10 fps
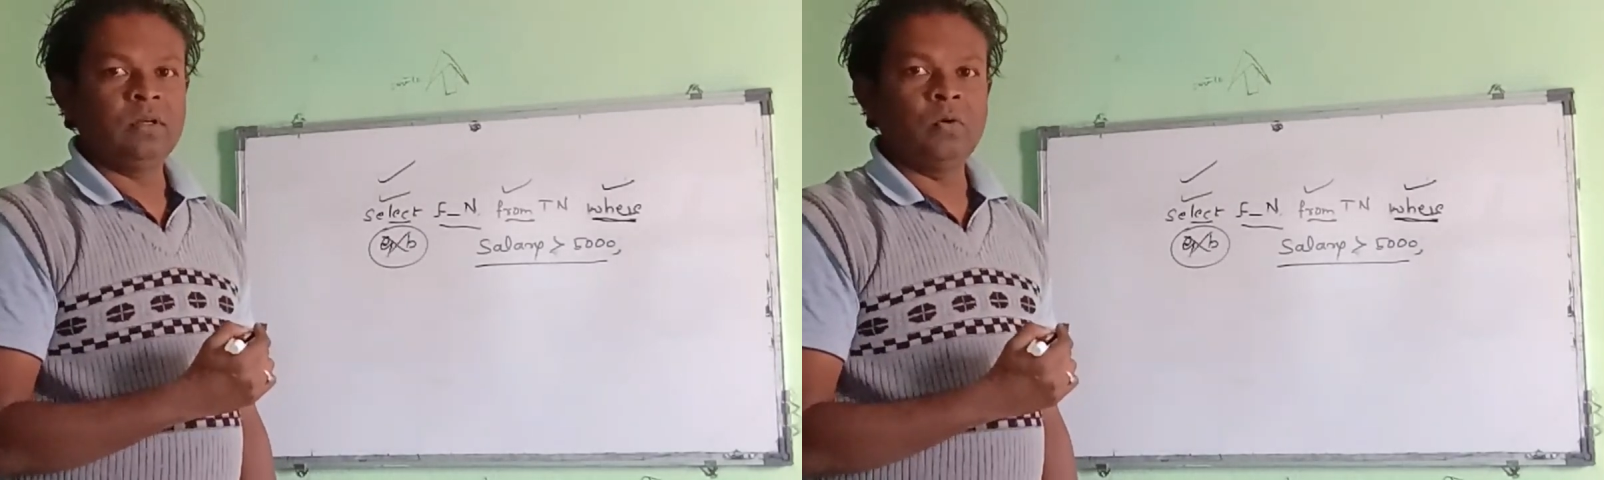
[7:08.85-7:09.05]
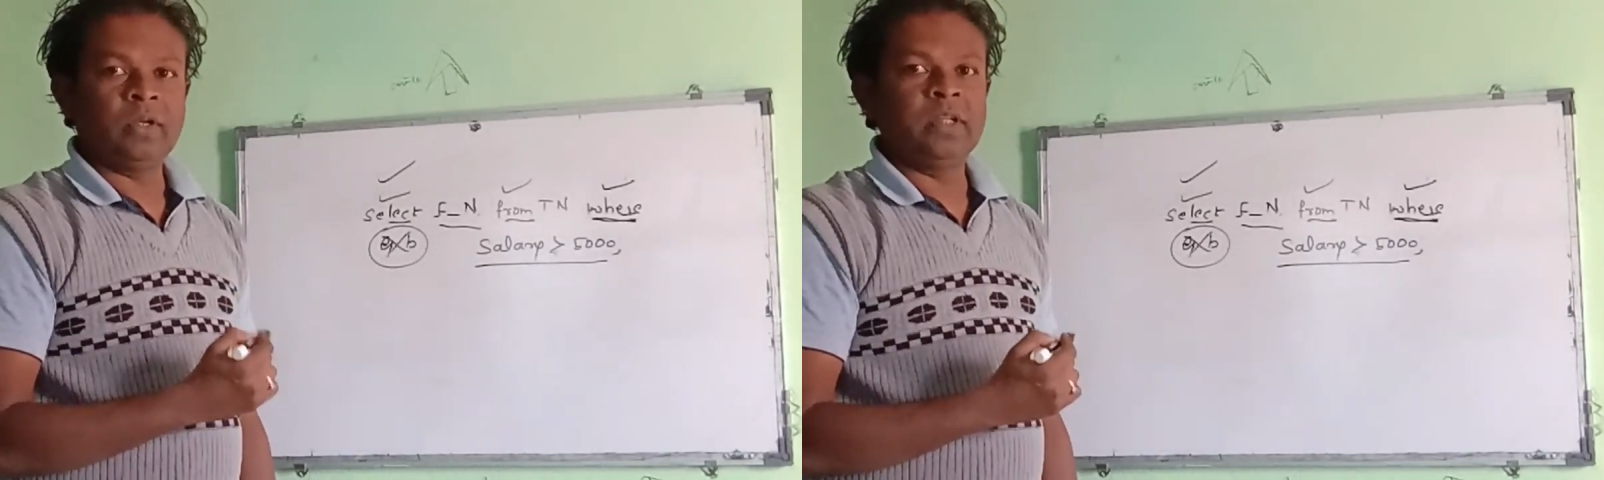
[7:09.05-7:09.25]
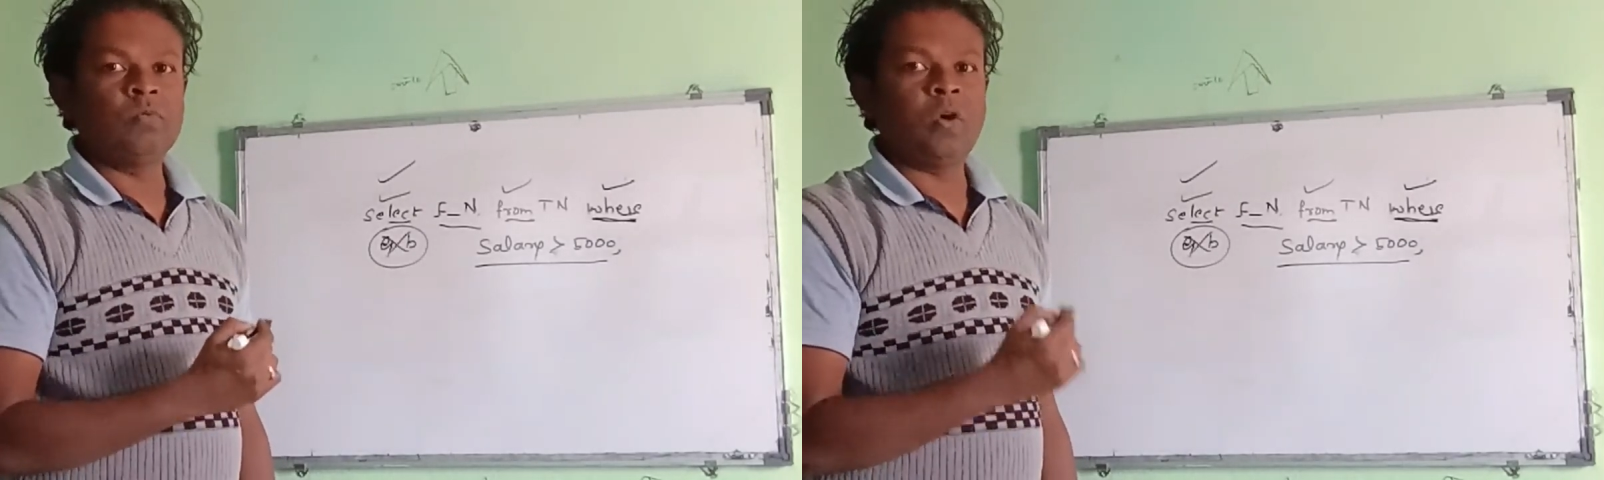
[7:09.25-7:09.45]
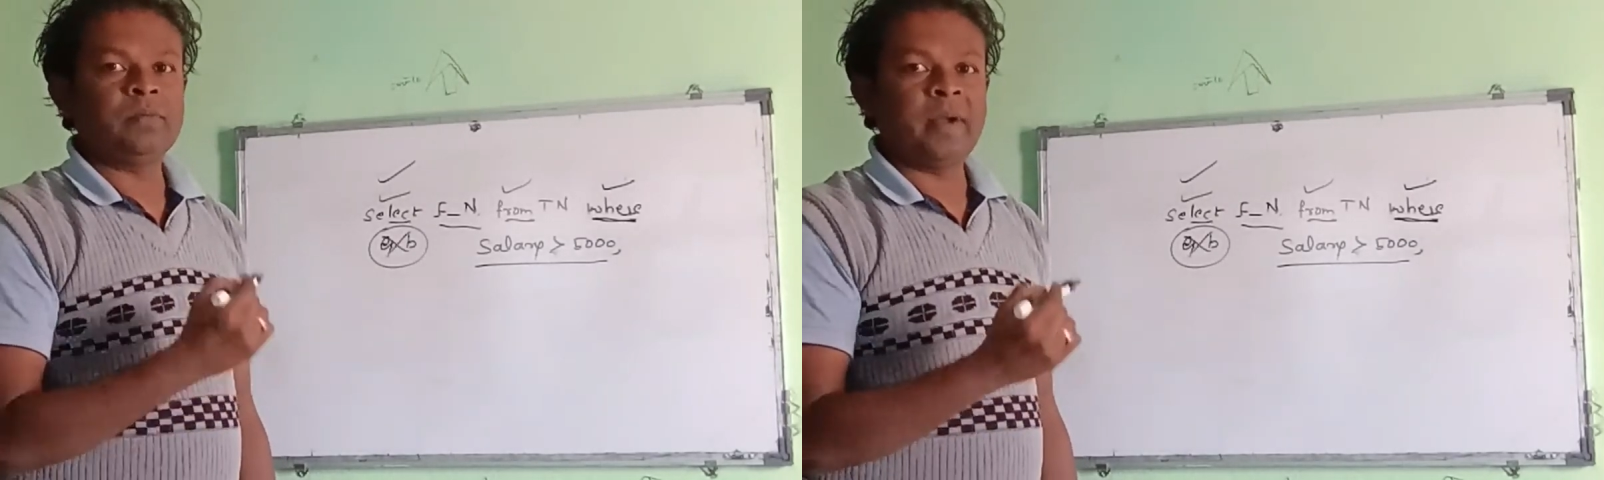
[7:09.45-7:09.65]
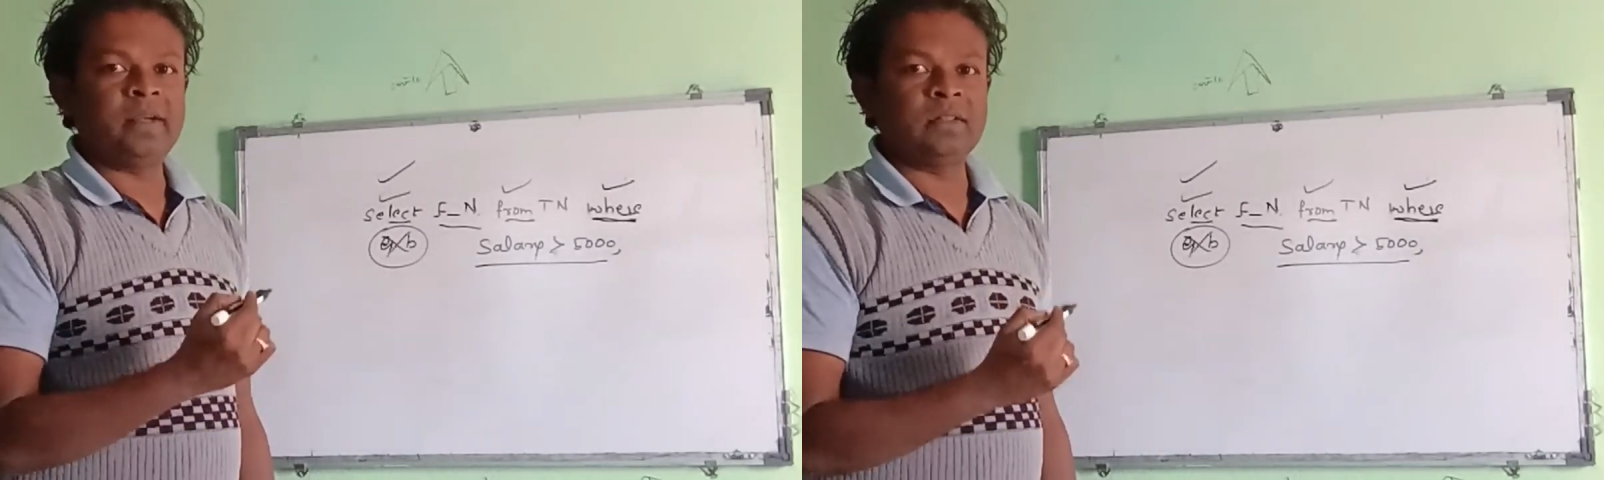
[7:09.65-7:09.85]
Okay, in
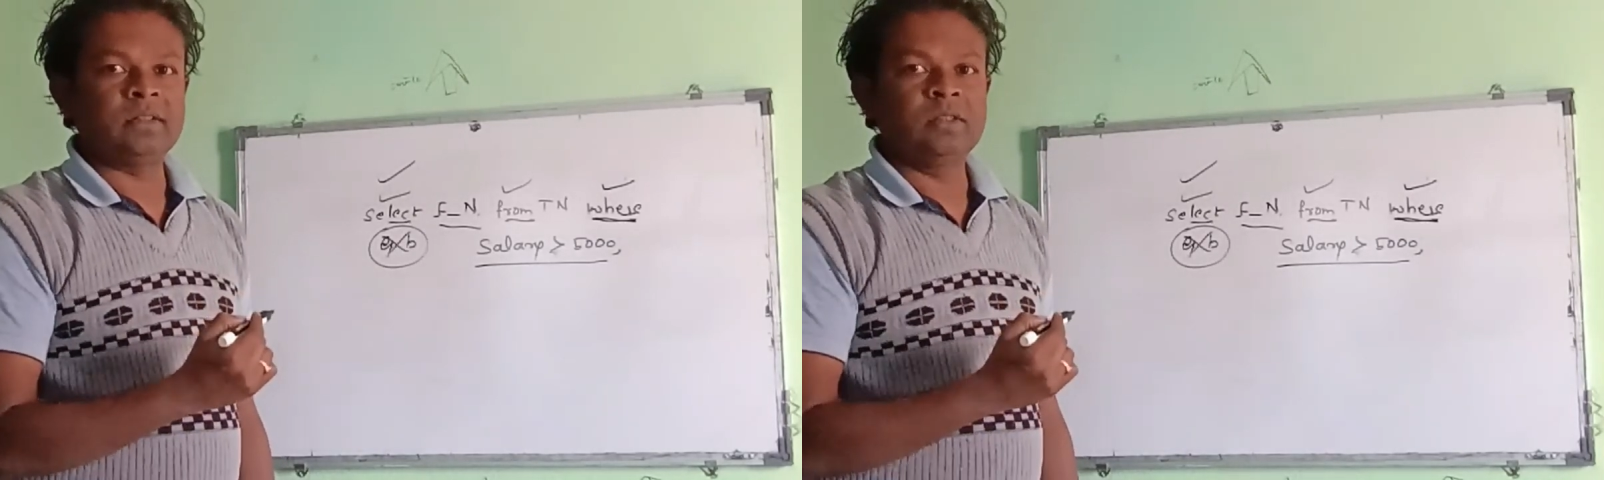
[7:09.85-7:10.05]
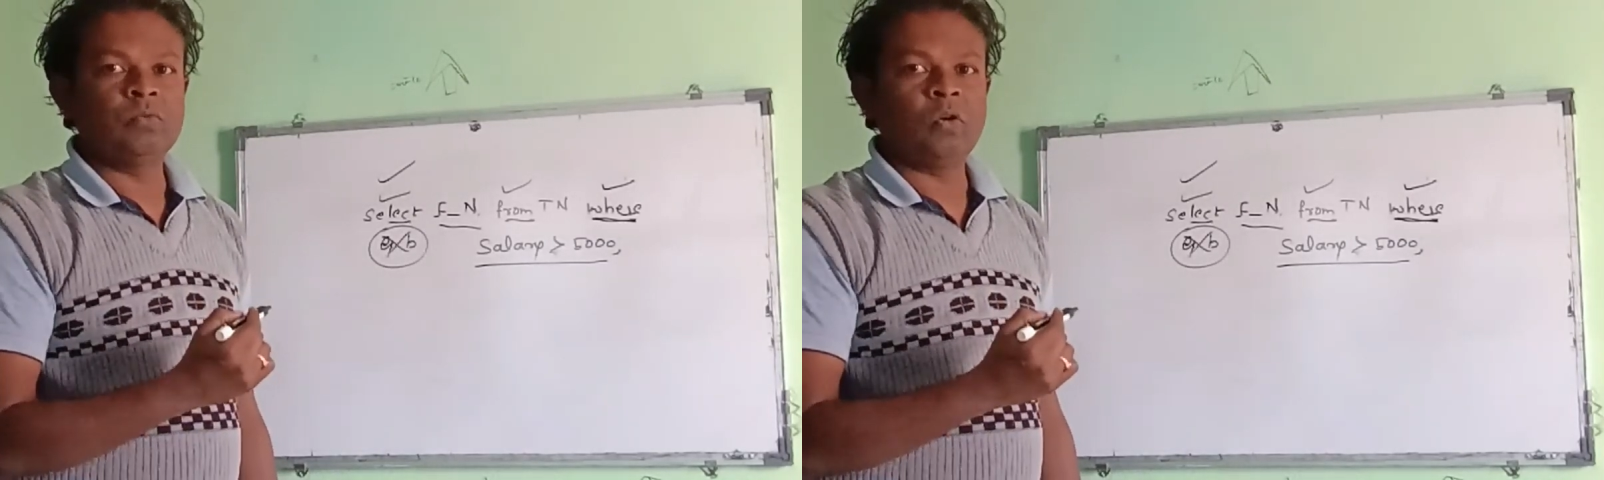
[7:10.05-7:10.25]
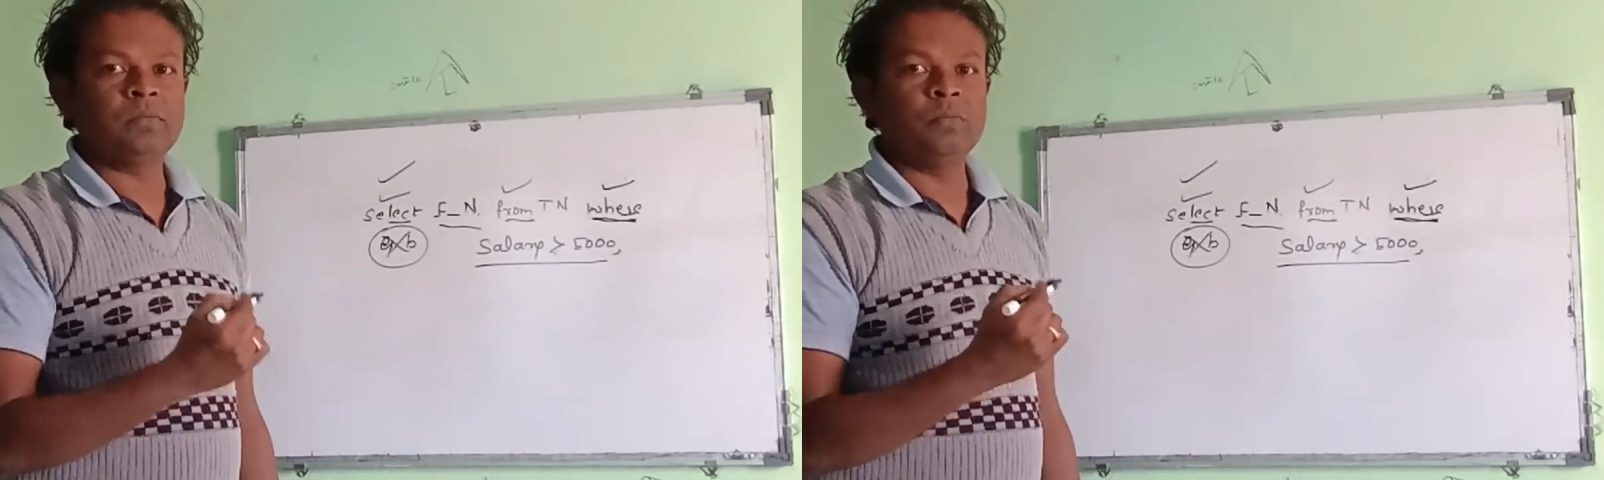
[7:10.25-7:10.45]
what pattern, in what